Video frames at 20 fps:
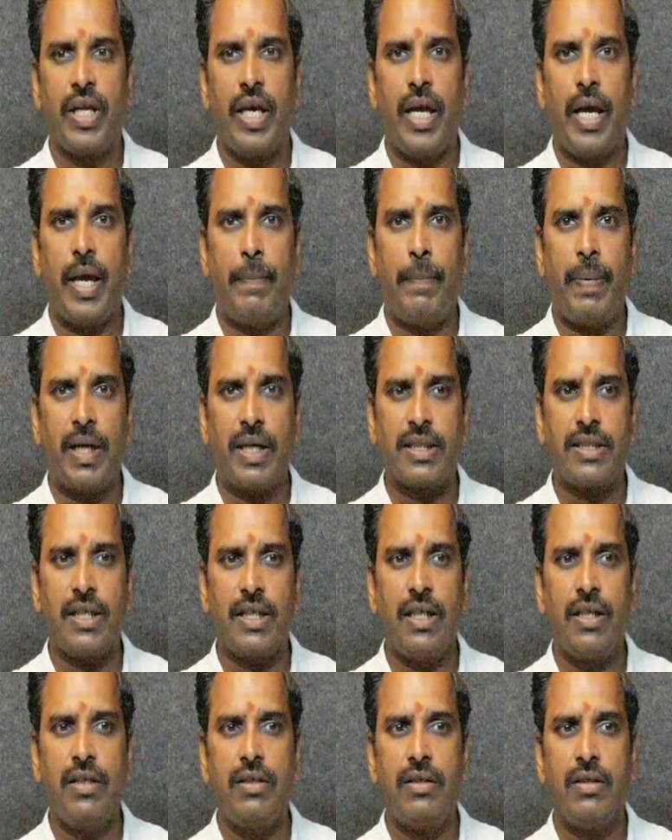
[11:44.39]
a
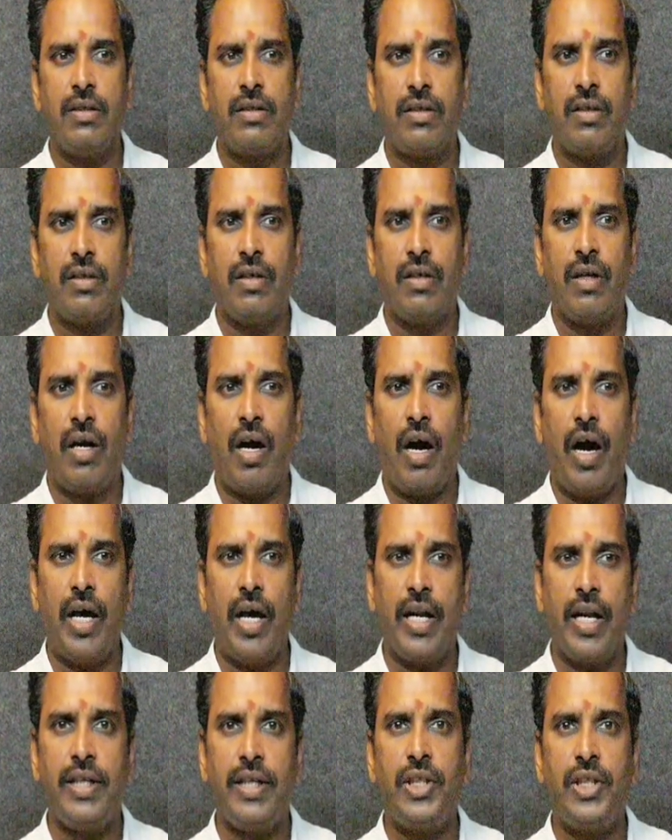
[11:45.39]
person, or
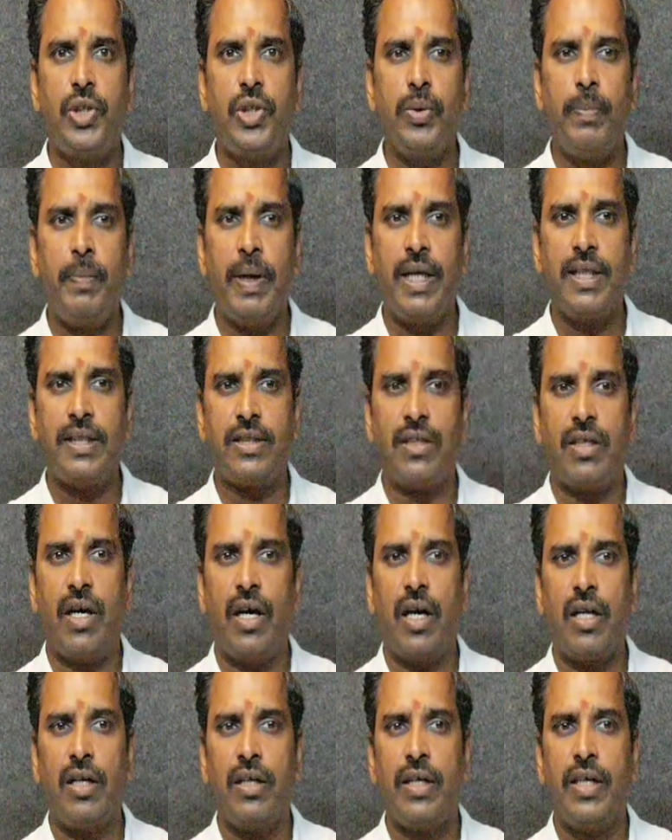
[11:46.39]
an issue based
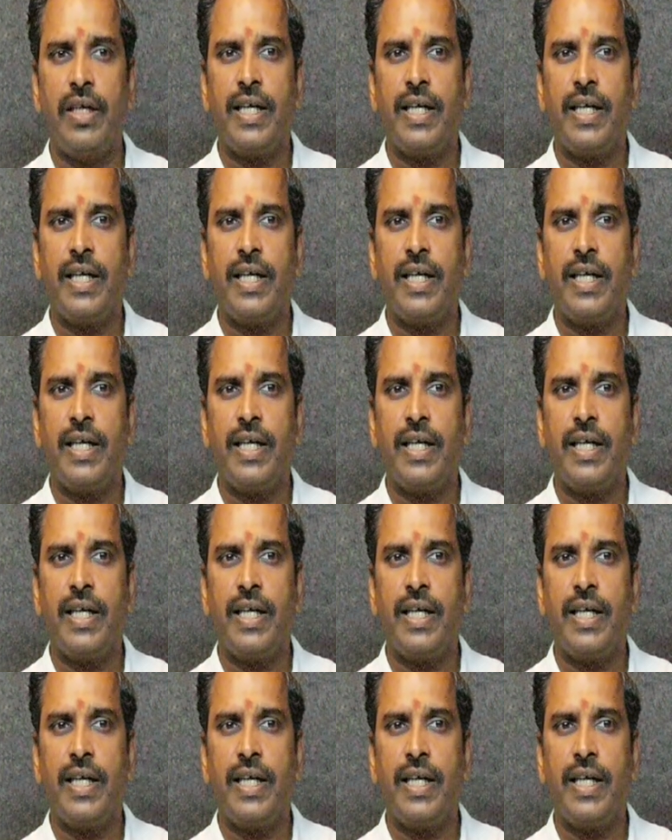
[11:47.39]
on